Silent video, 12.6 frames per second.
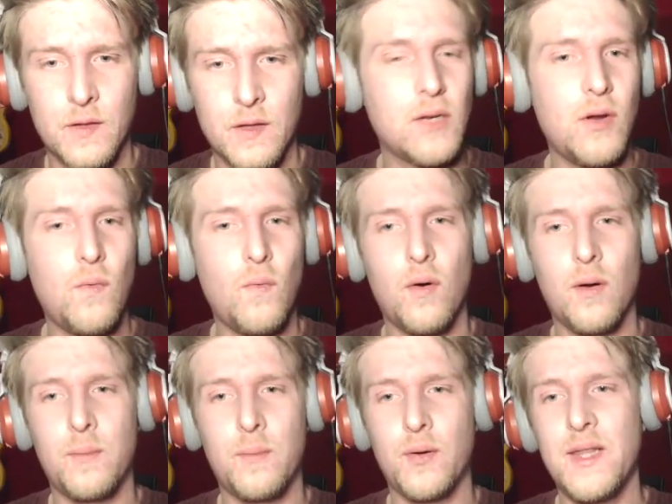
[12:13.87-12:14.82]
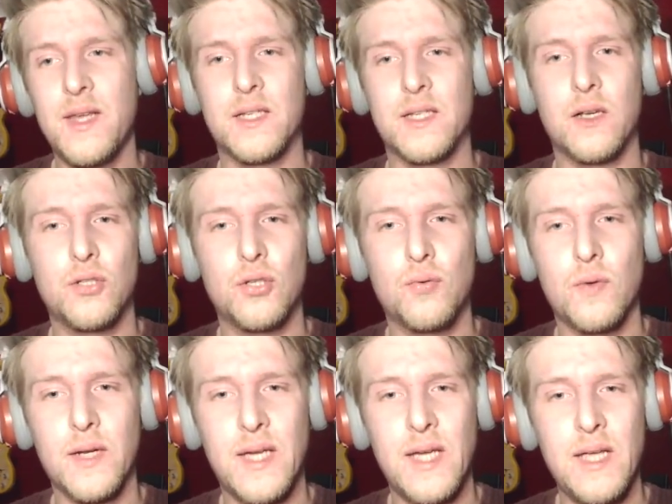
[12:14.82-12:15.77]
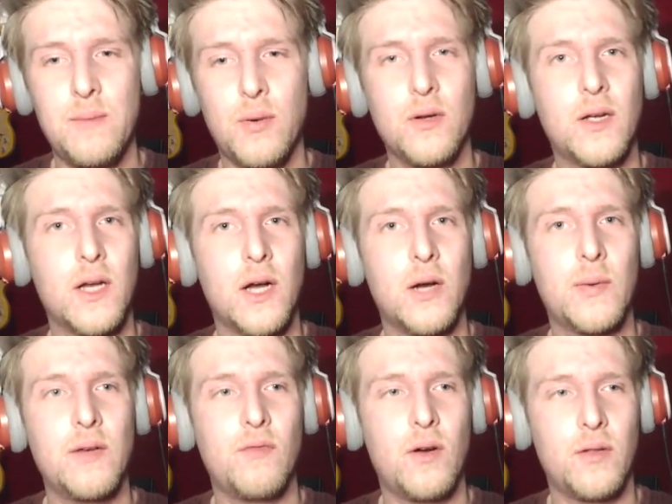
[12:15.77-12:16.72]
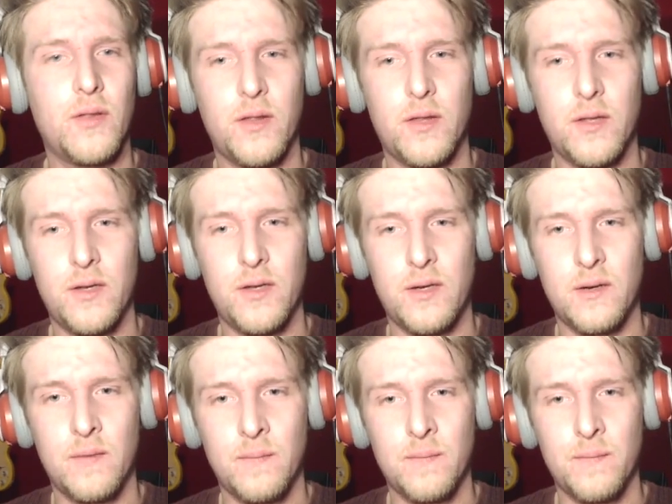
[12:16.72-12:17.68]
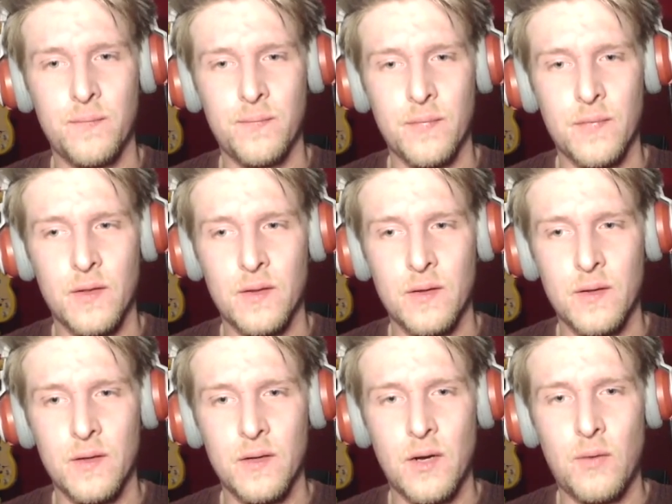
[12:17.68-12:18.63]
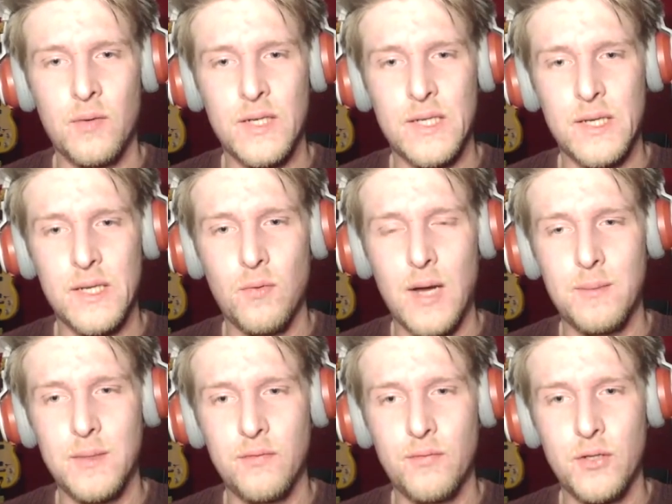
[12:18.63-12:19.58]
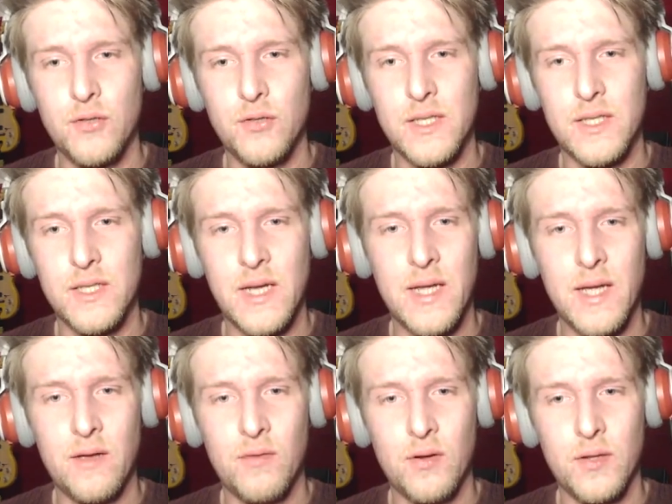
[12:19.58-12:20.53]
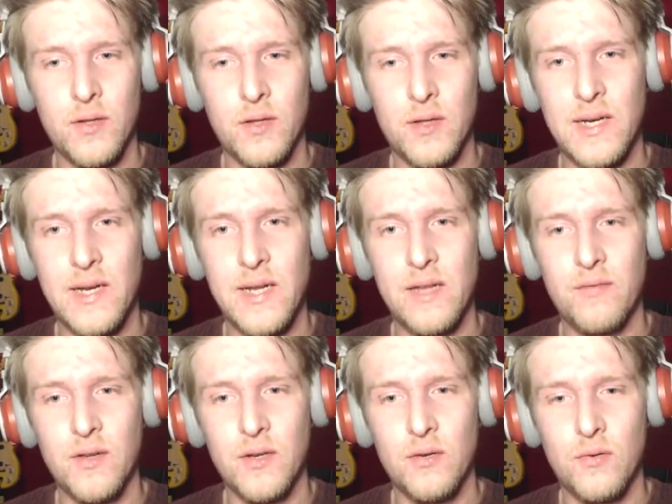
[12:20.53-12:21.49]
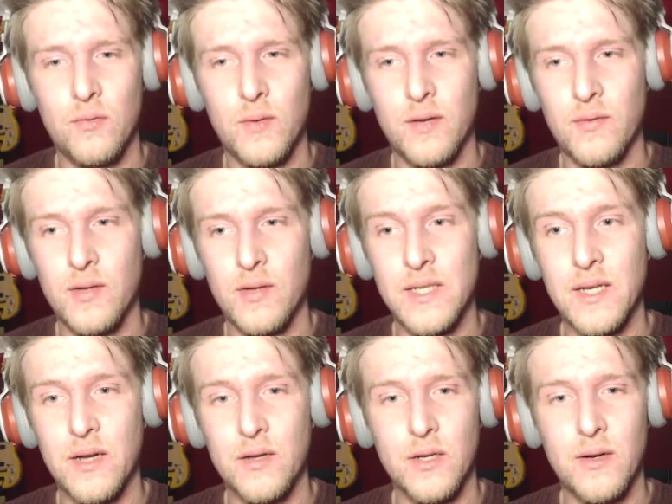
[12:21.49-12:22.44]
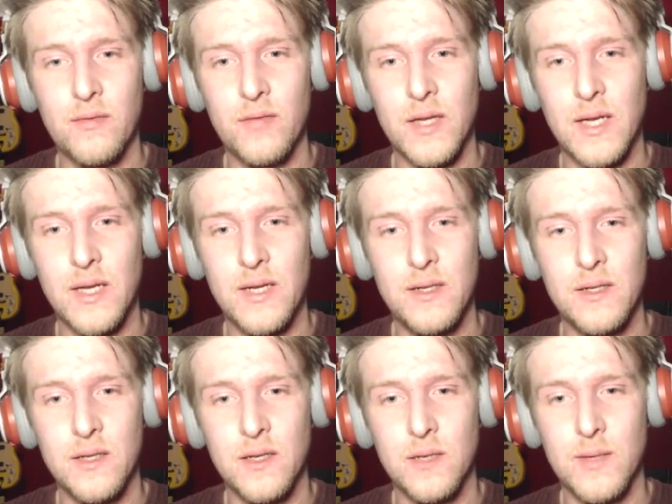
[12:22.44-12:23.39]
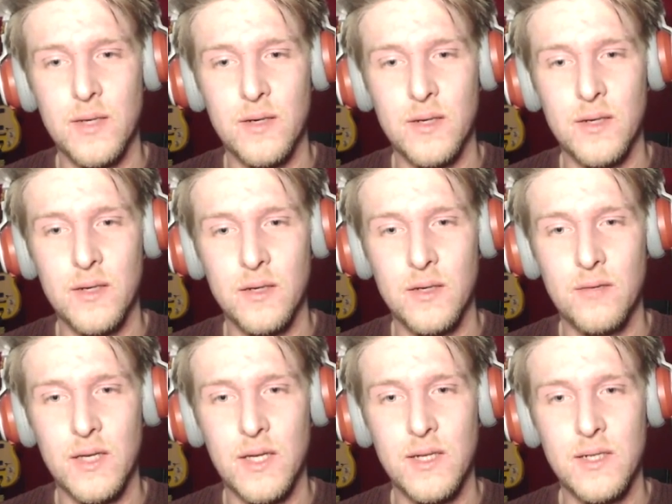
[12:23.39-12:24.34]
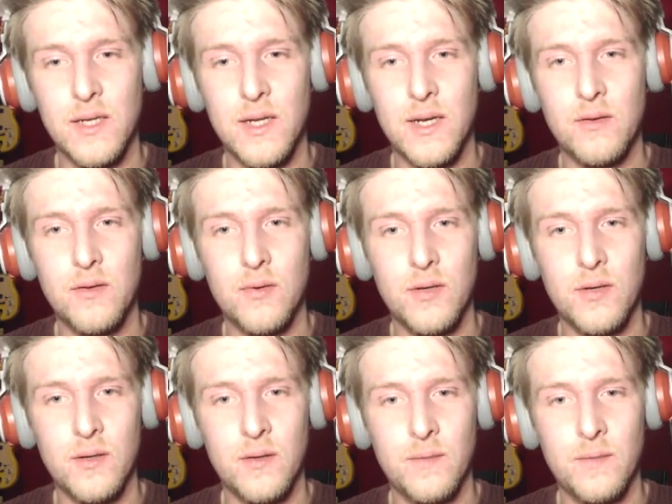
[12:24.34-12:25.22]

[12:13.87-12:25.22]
don't know why, but in this, I just want to keep on going rather than... I want to see what happens if we just stay here rather than leaving or whatever. Saying that, I don't have the keys, thinking about it. I don't have the keys to get out, do I?